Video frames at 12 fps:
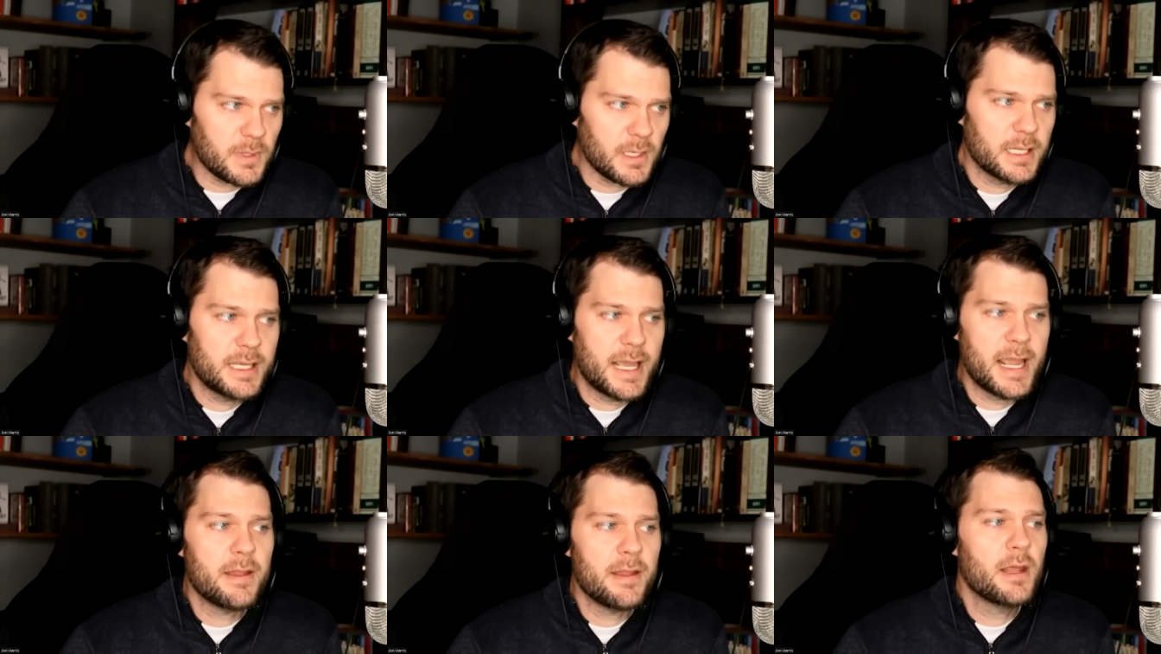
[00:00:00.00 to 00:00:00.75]

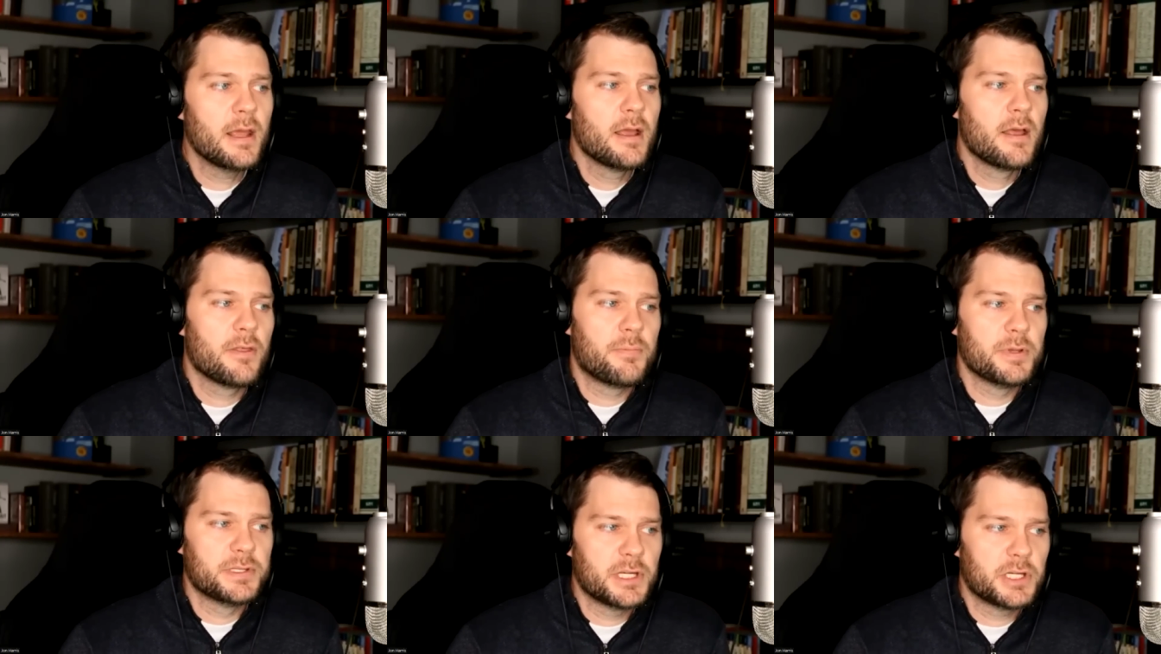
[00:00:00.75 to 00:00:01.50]
Can the
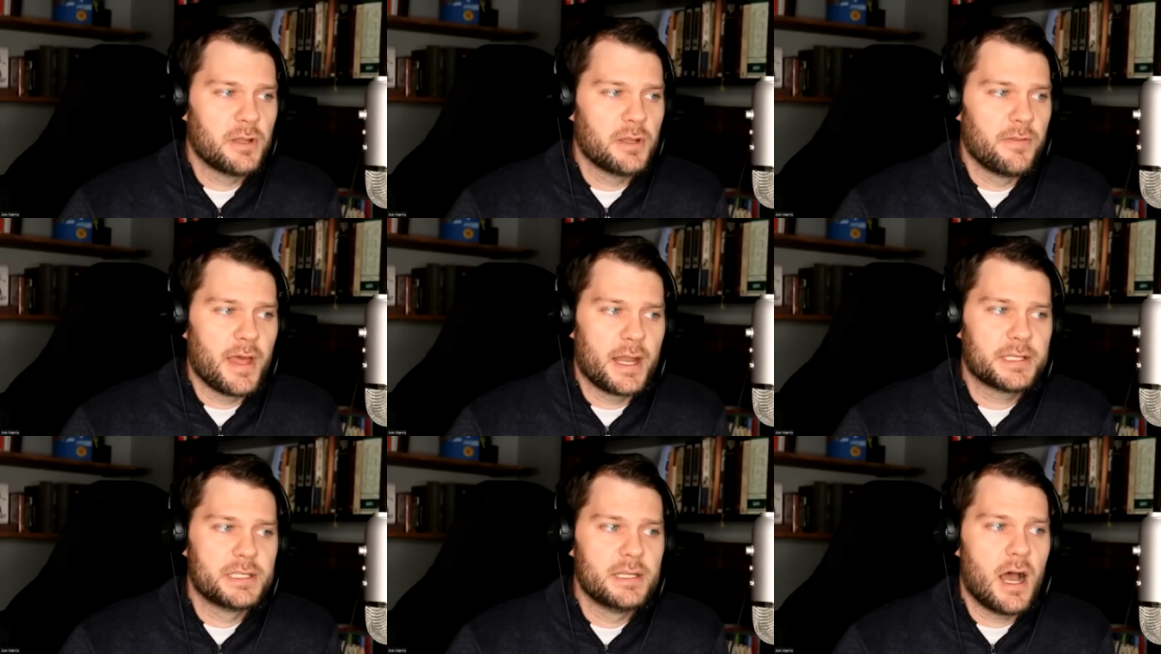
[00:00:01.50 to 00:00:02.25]
position that
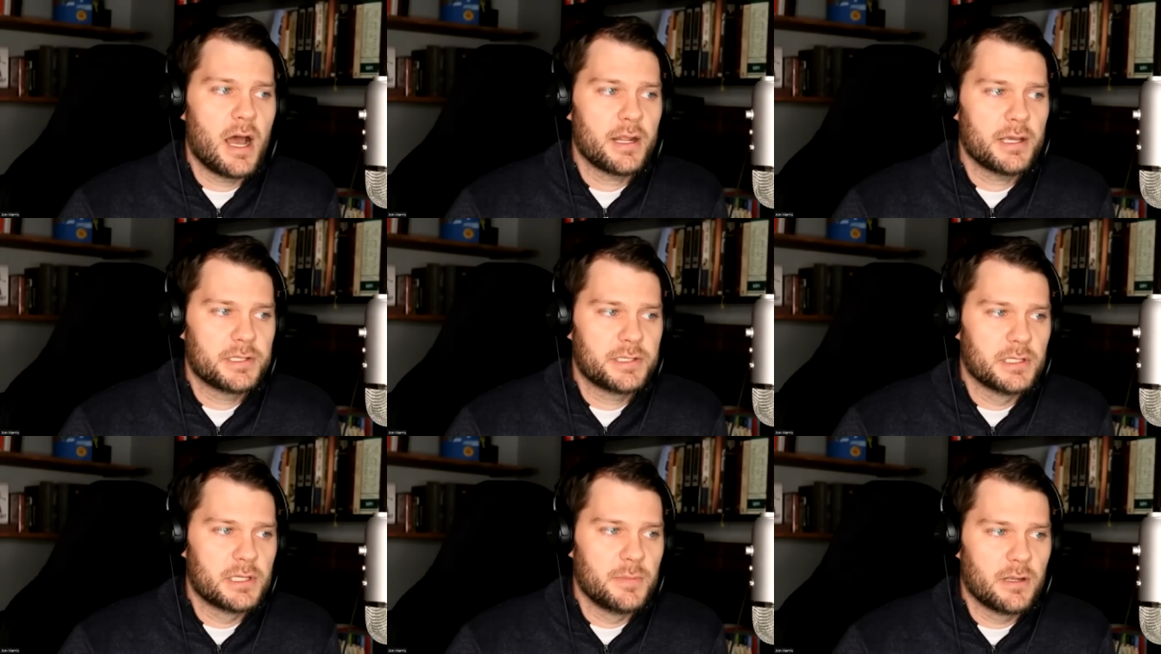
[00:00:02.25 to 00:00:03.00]
it's not a
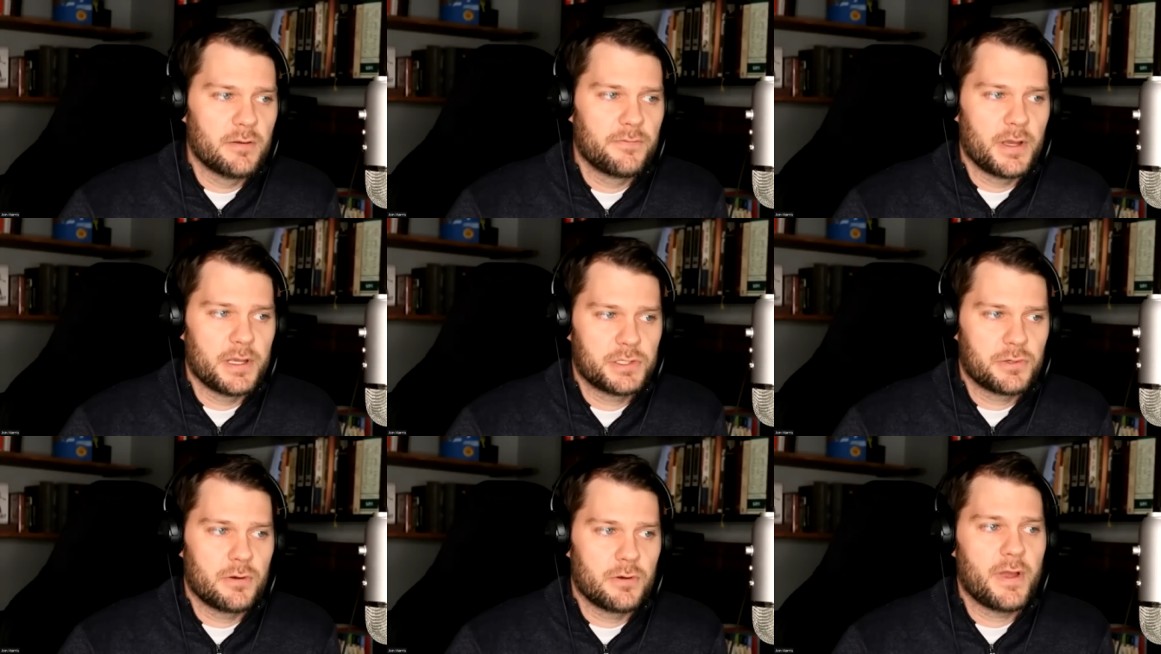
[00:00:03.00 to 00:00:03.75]
sin to be confessed
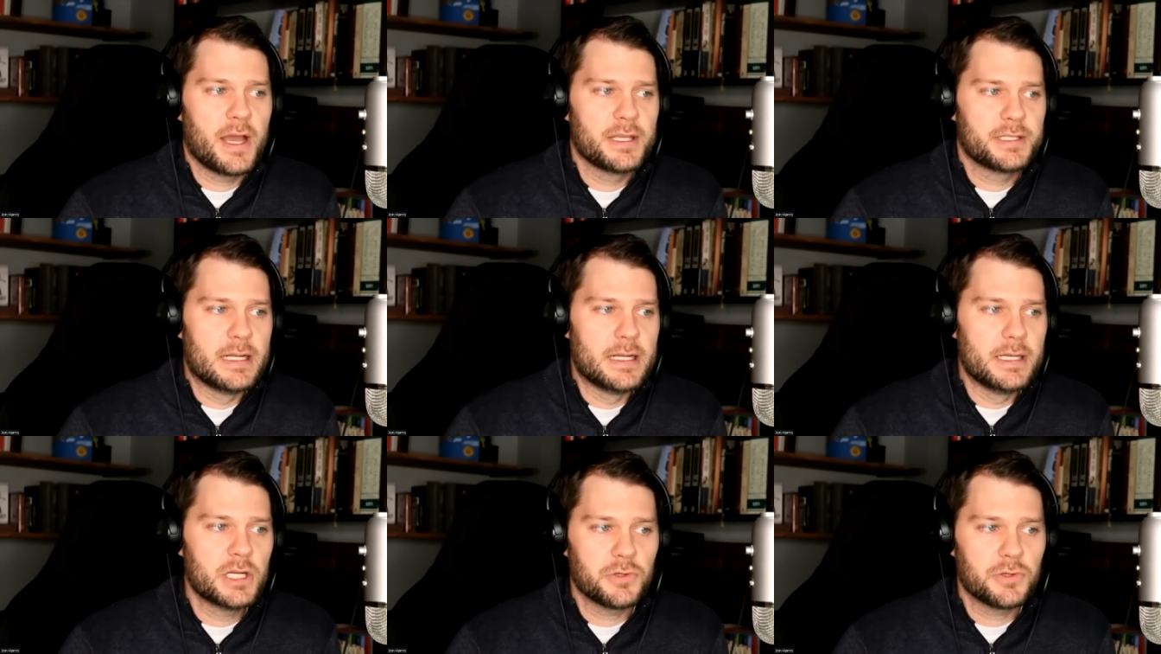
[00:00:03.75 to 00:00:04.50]
serve as an
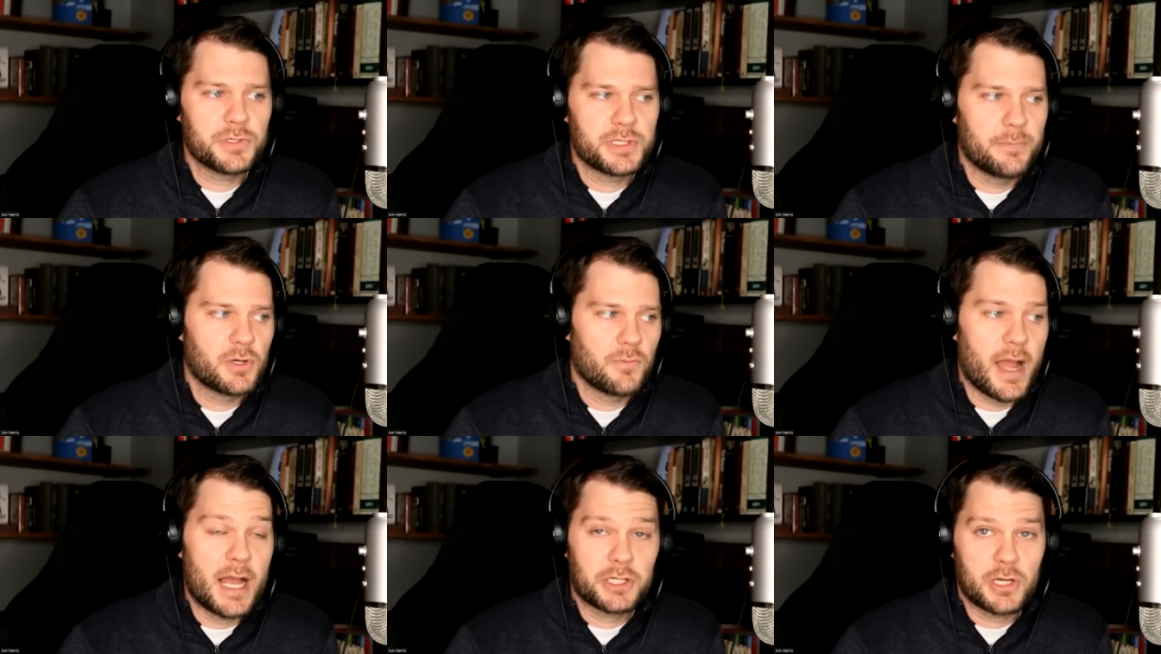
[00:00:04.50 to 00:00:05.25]
initial step to
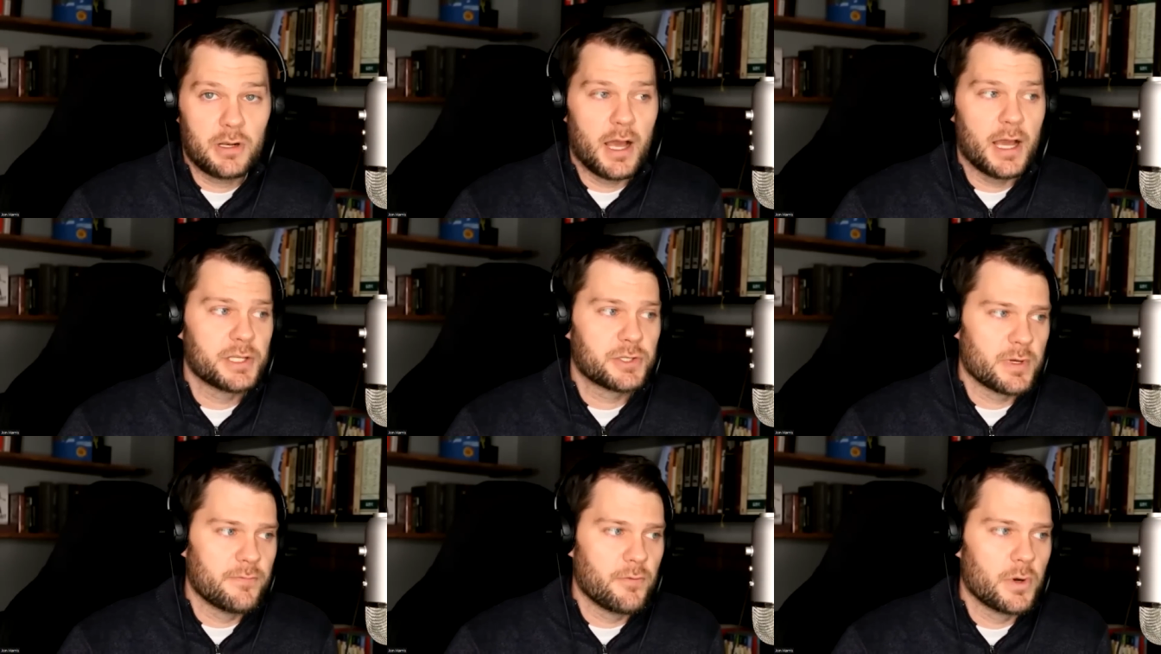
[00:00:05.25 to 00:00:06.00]
rationalize
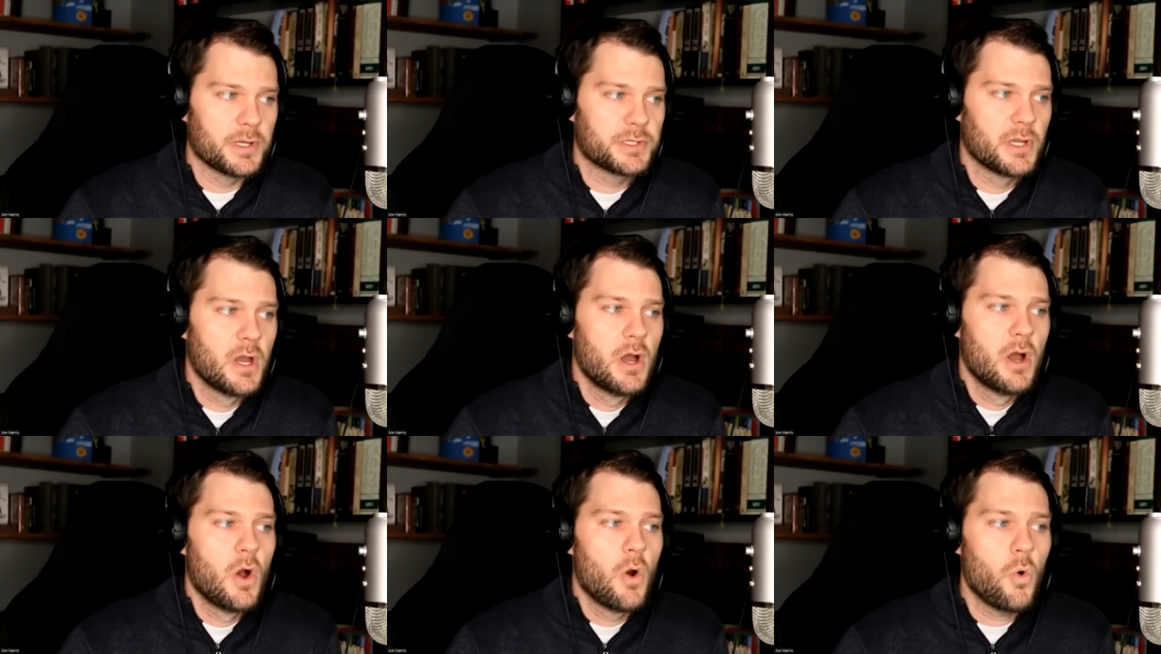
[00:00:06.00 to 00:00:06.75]
revoice,
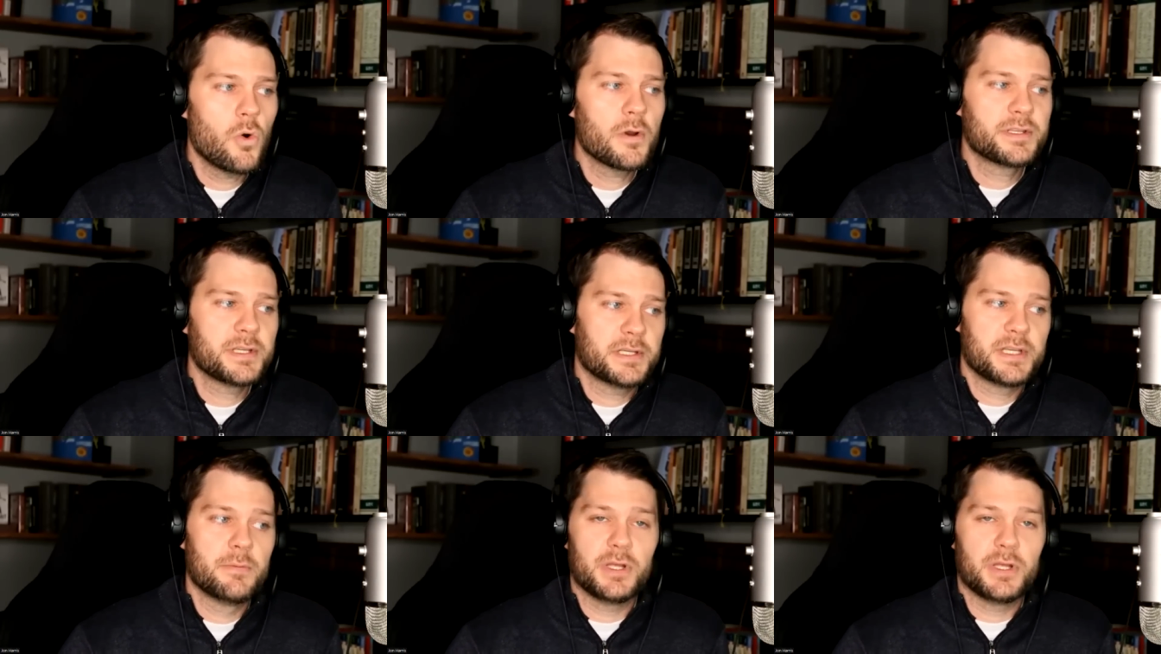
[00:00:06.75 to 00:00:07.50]
or is it
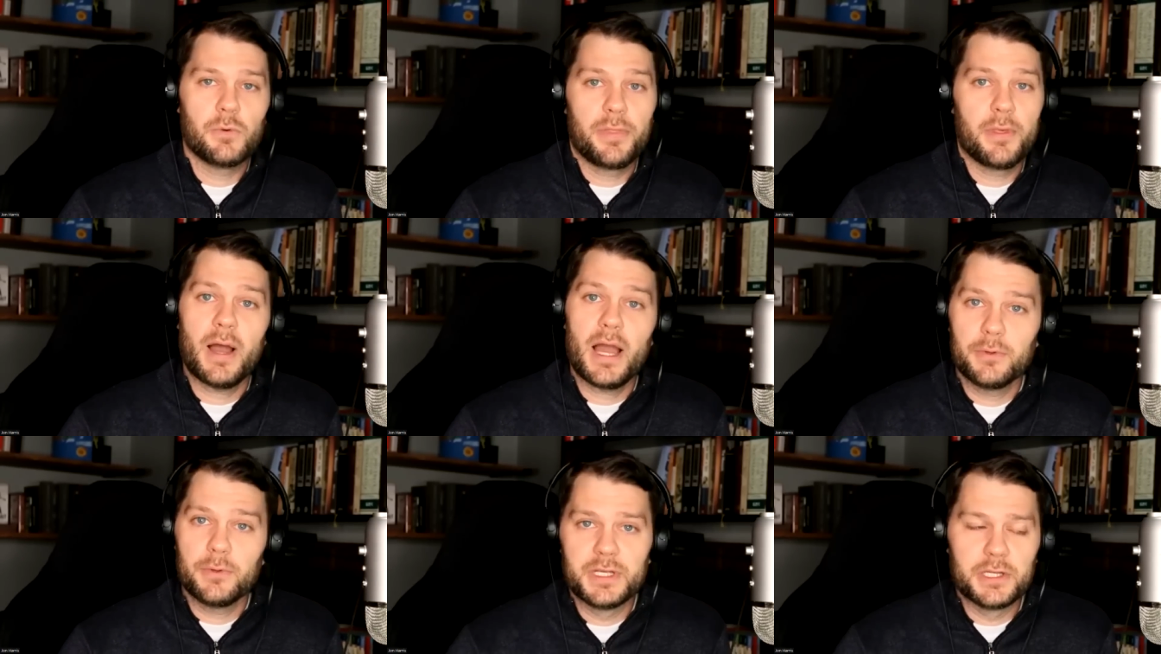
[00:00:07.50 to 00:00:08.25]
simply what the
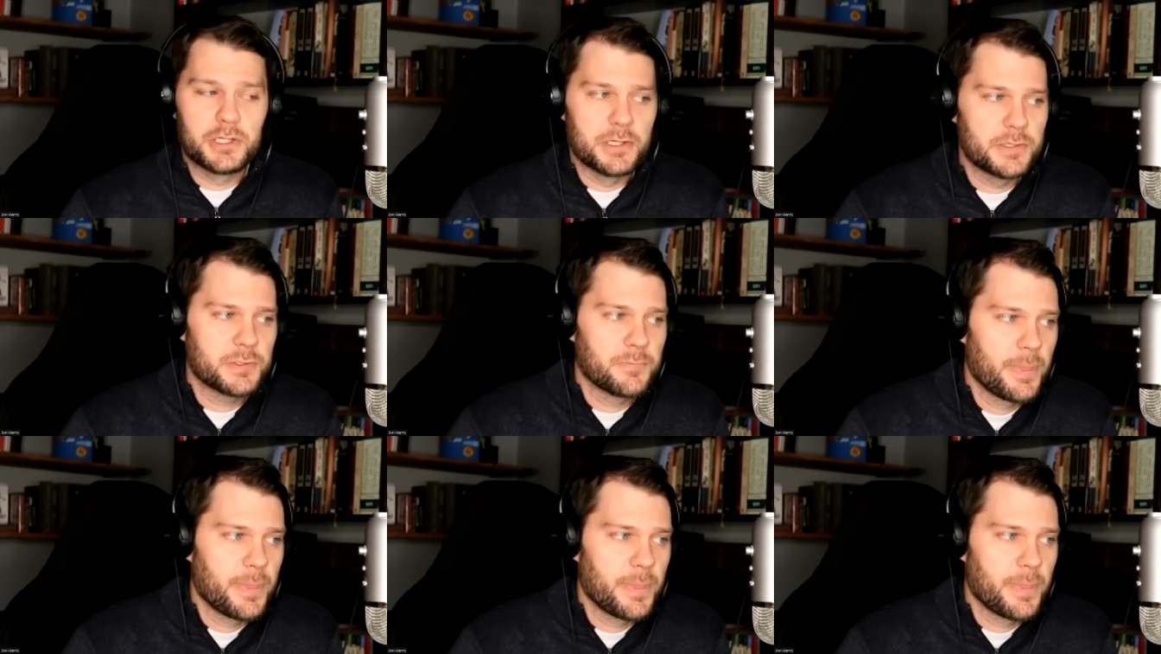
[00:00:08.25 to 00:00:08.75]
Bible teaches?